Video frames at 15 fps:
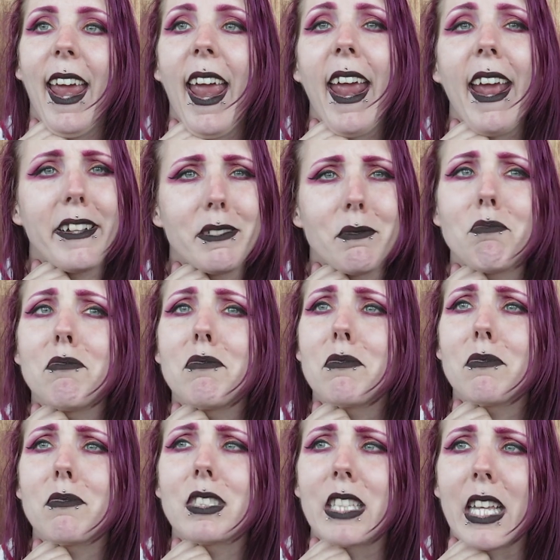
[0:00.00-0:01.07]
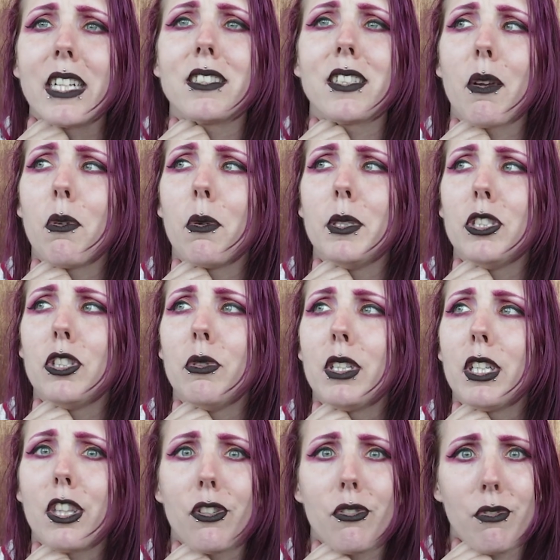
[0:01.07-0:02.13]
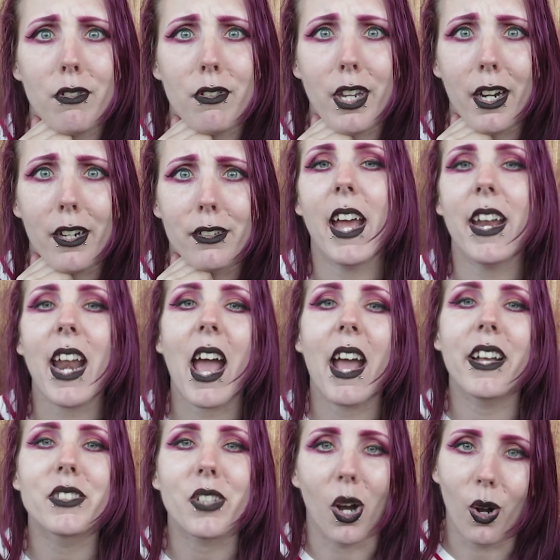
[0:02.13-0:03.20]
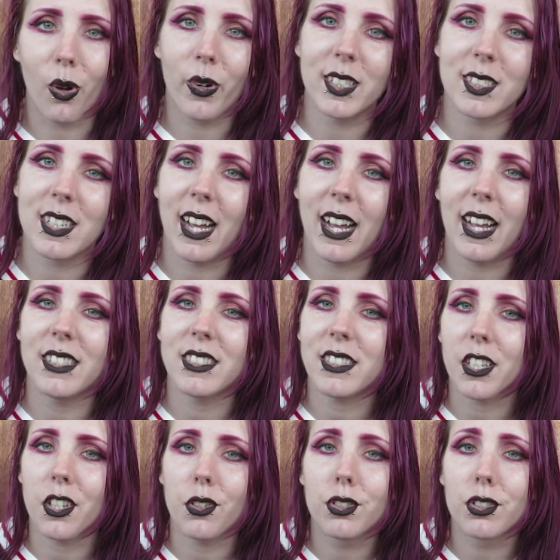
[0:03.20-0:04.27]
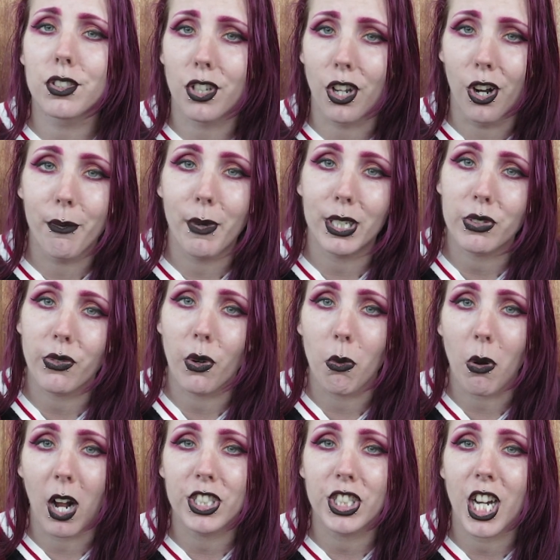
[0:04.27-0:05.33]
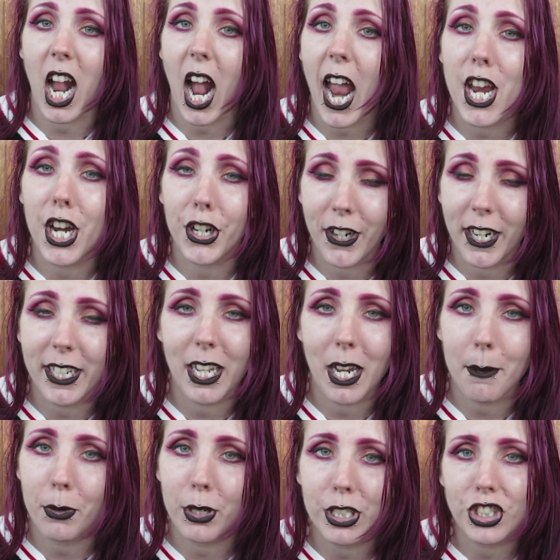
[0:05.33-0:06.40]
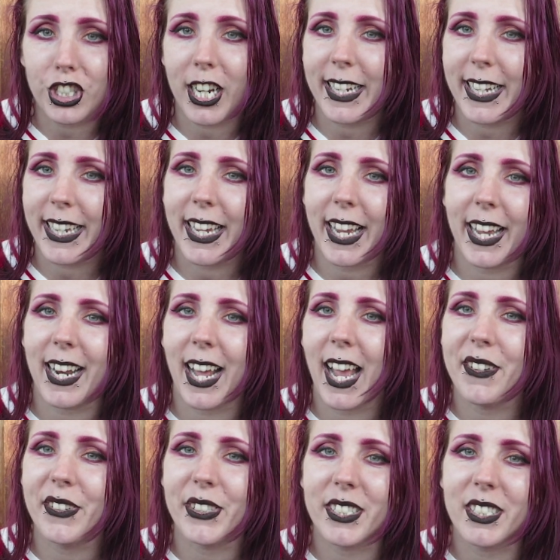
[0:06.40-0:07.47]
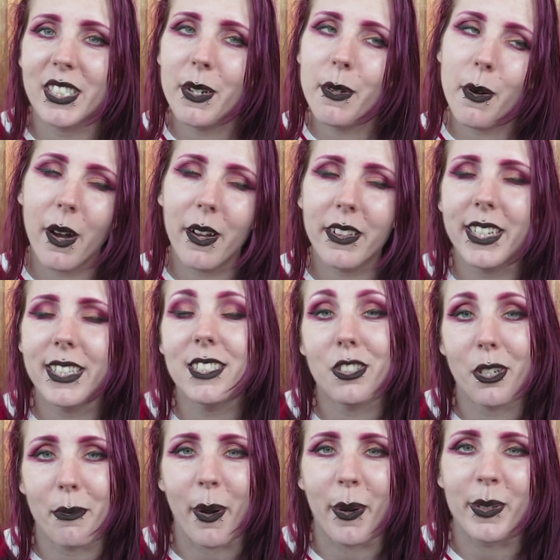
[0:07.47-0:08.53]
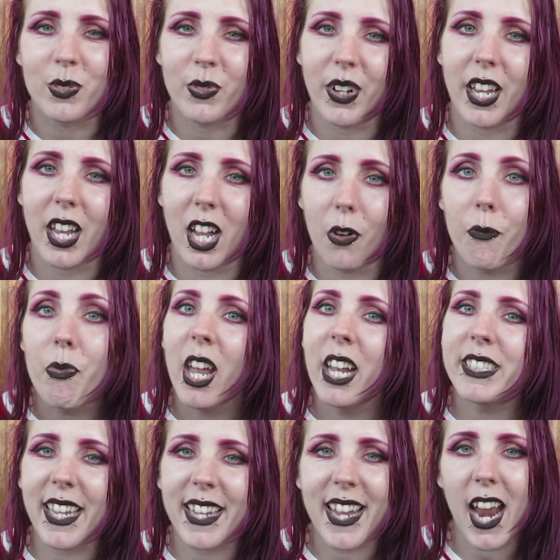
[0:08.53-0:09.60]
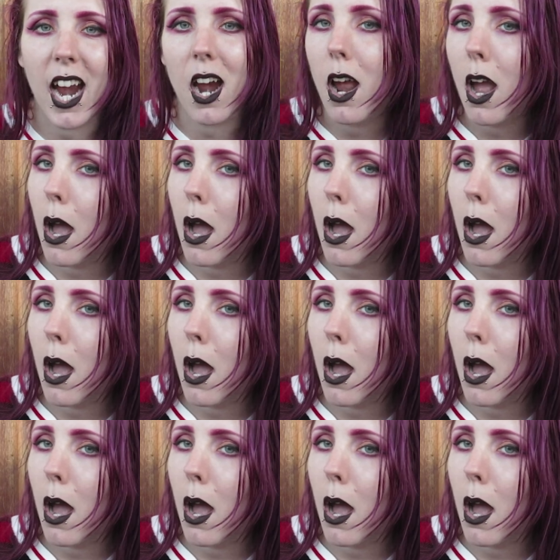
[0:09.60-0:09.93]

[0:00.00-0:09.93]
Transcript: and things I will be doing in the new year. And as always, guys, thank you so much for watching. I greatly appreciate it. And I will see you all in tomorrow's video. Take care.